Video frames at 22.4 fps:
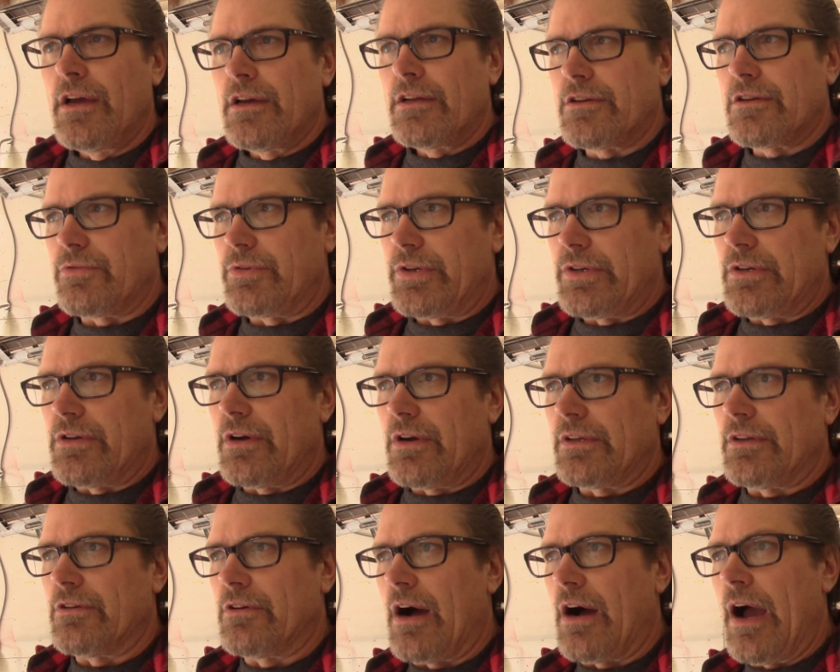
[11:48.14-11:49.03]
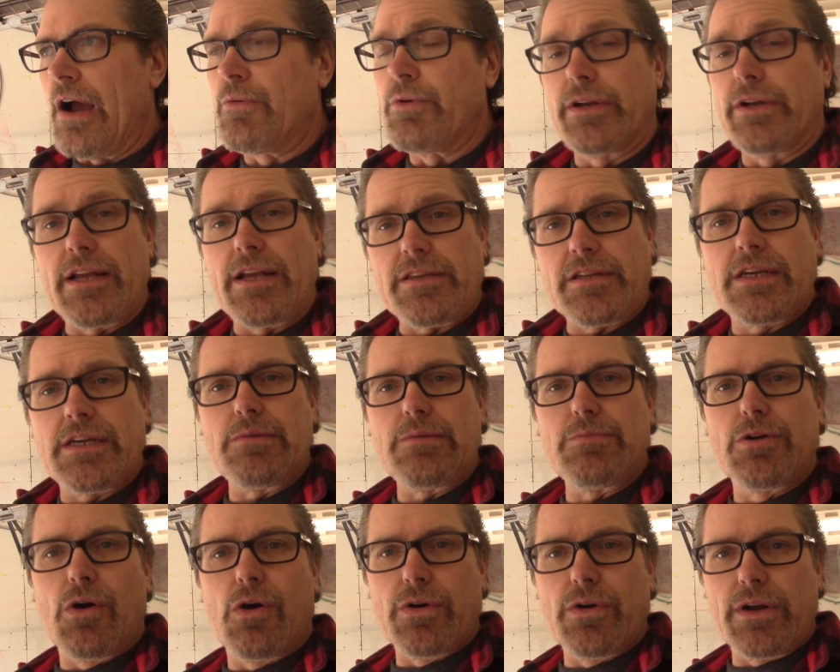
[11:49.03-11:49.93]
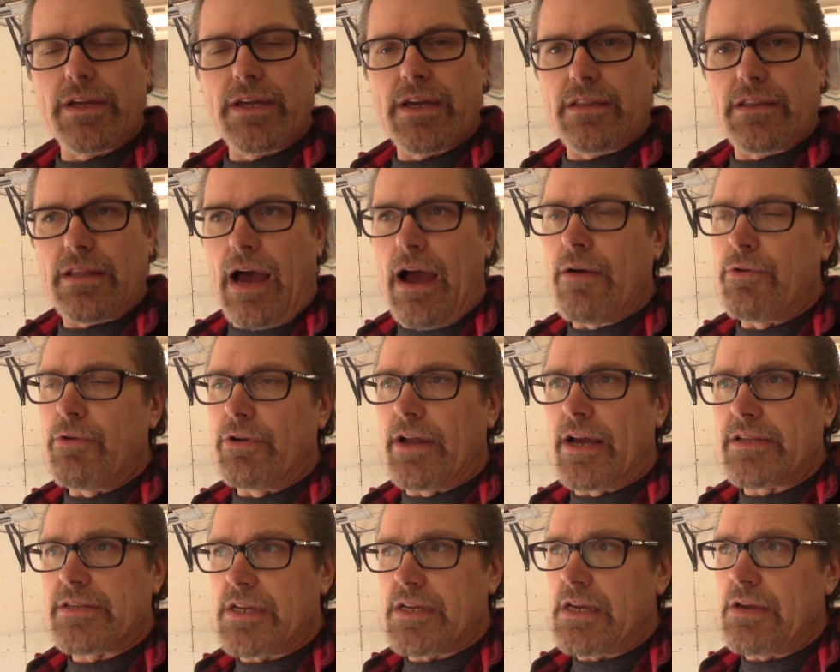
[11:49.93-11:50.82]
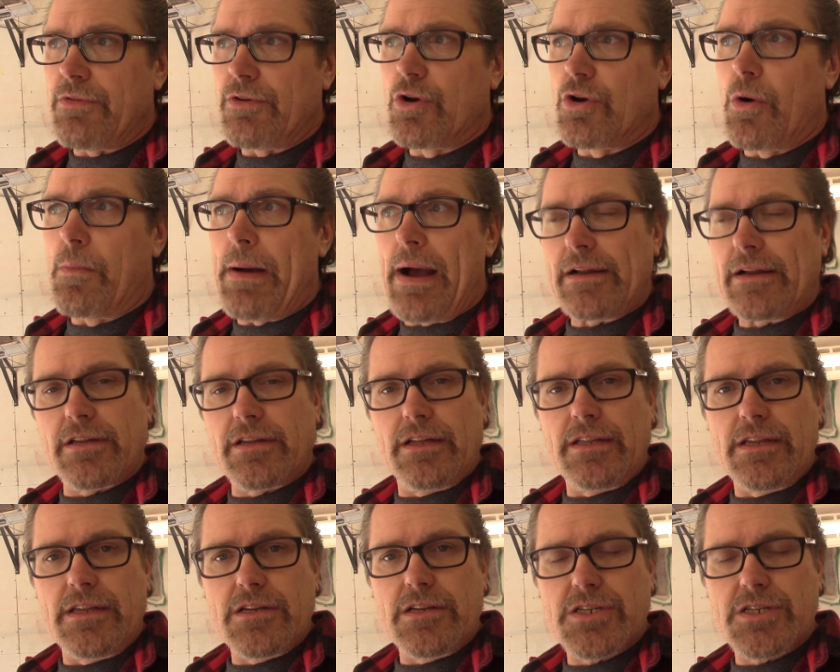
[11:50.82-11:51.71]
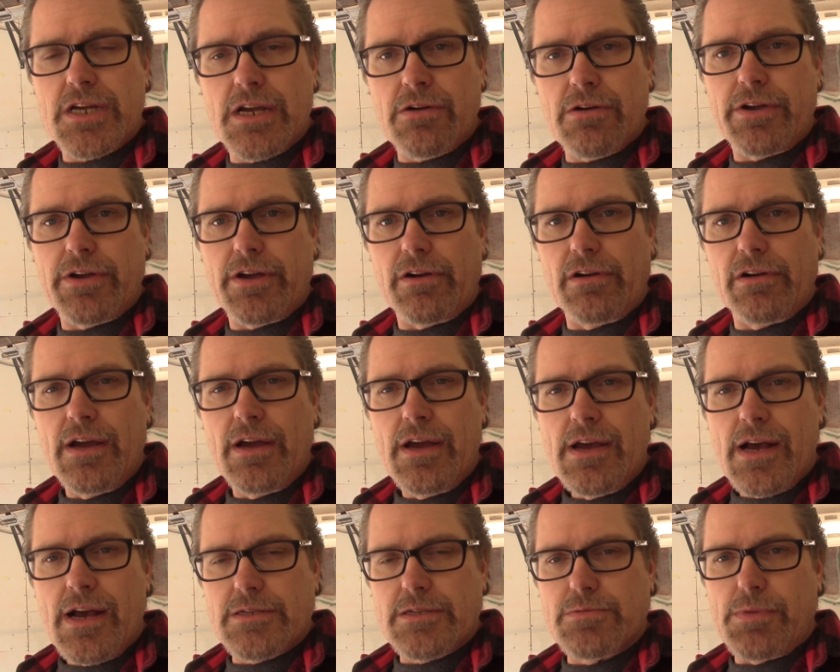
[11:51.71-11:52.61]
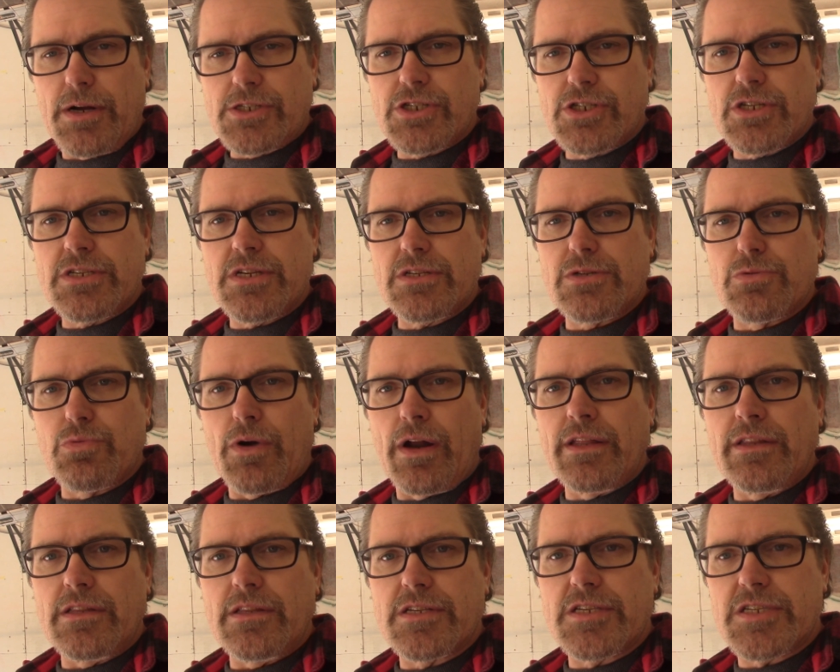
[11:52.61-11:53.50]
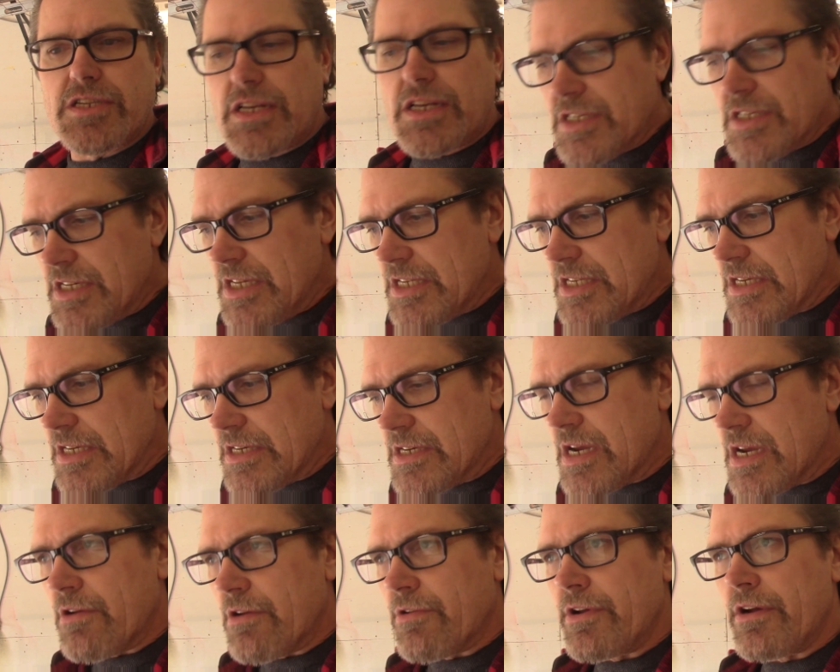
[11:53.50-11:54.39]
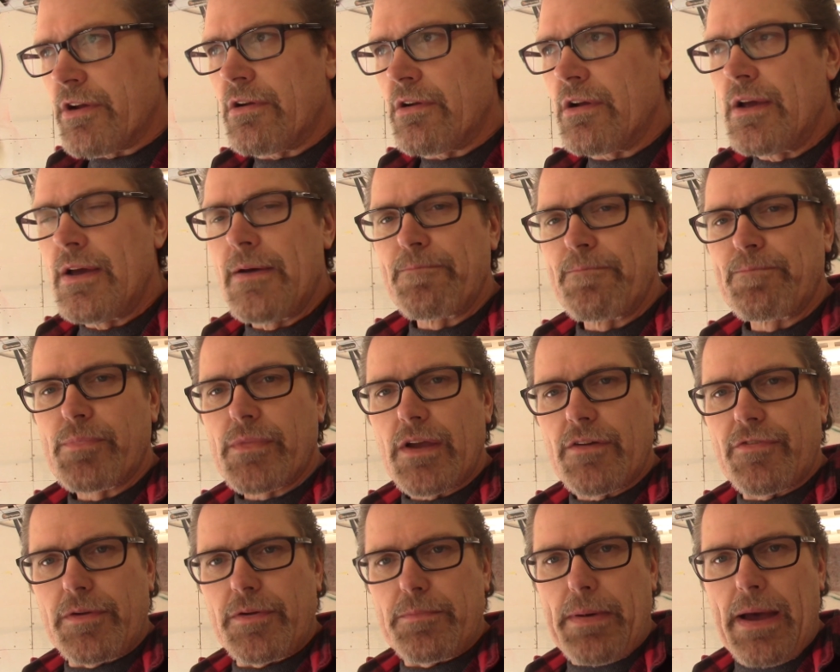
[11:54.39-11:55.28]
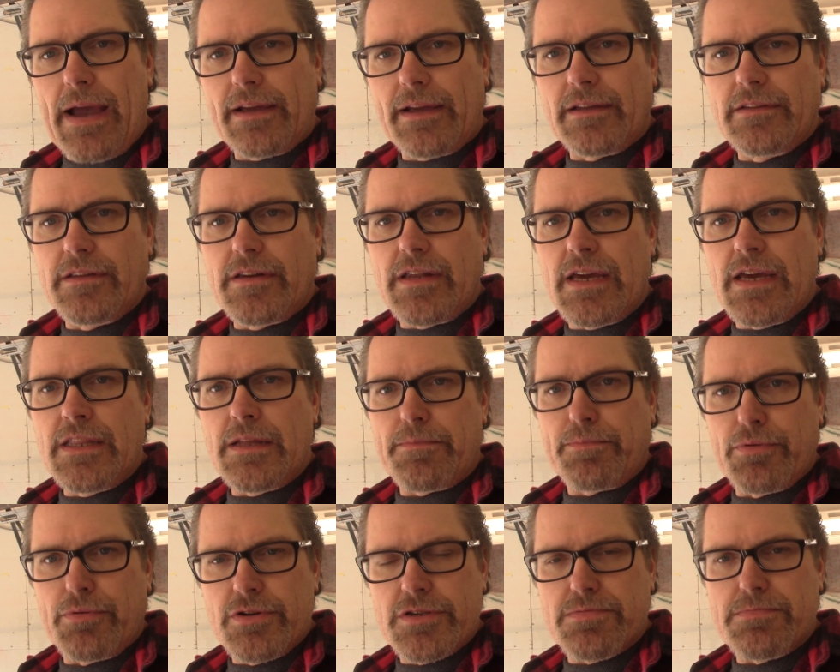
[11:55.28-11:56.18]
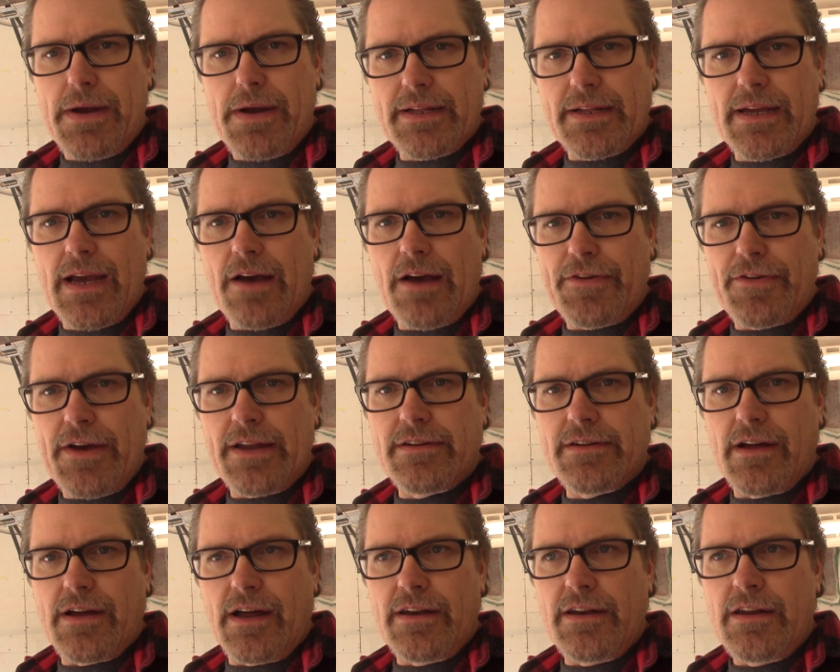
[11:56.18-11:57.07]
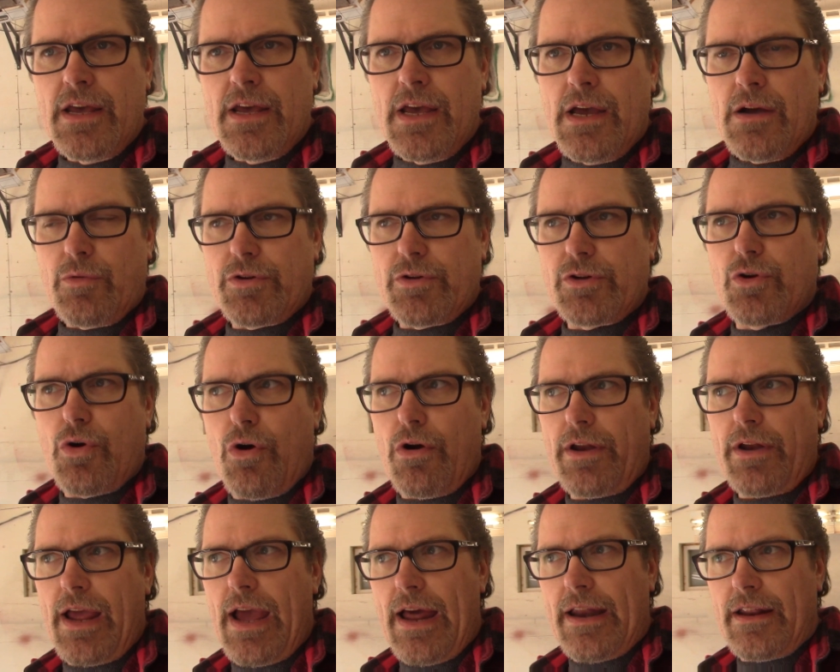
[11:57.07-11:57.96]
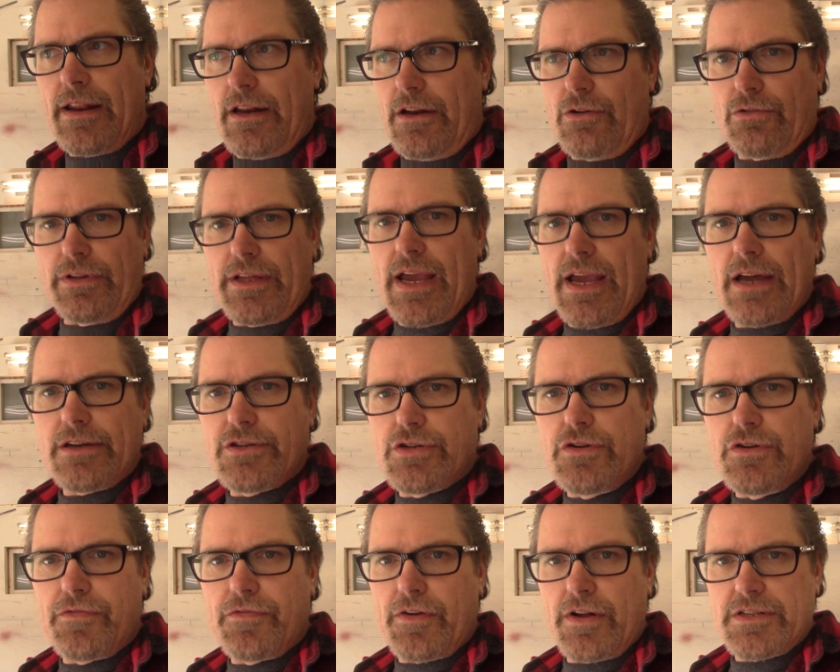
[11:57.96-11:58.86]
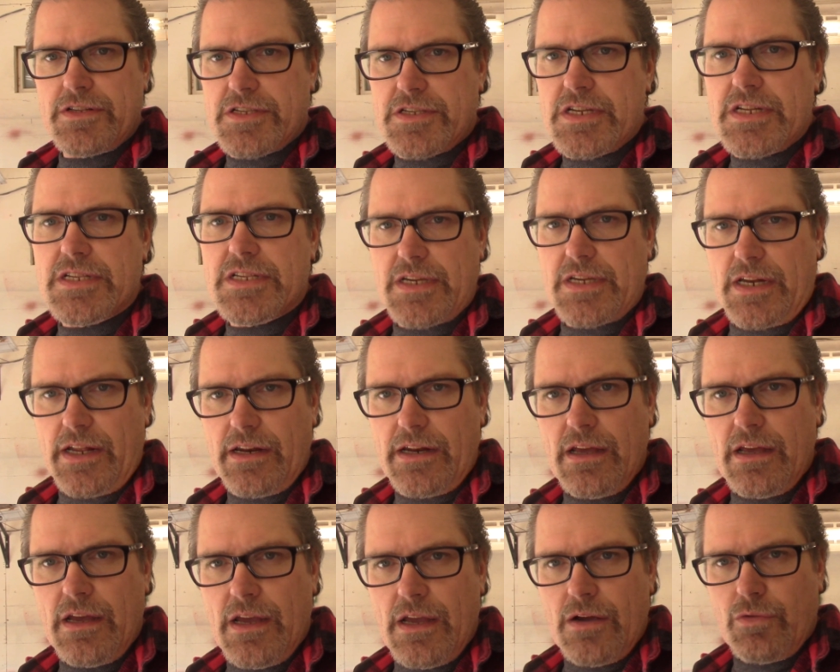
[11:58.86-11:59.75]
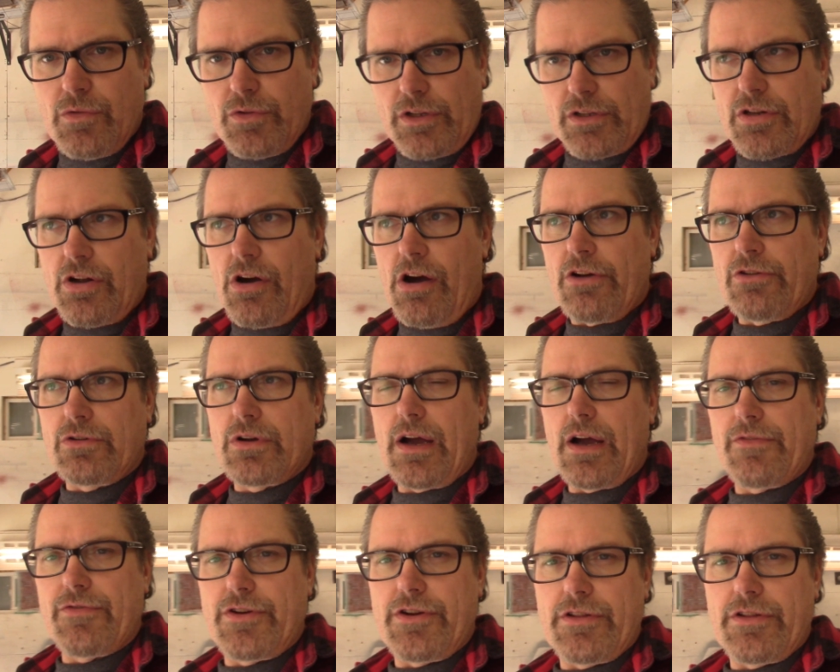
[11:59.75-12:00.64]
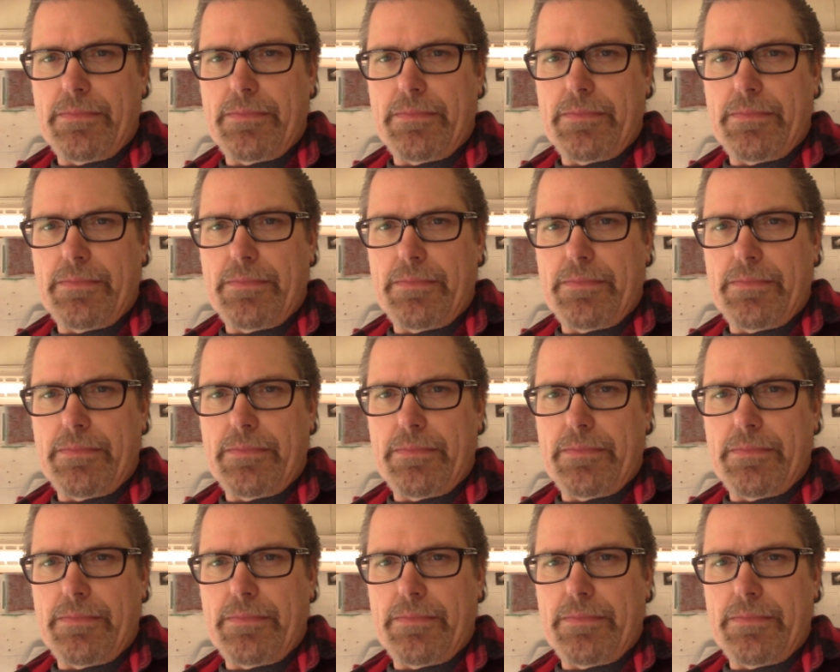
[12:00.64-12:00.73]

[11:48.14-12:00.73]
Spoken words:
you know, I would like to keep going and I would like to even go back to the interior as much as it's running the 60s interior from back in the day that Bruce Metcalf had done. When Court had it, it only had 2 front seats in it with a tonneau cover near the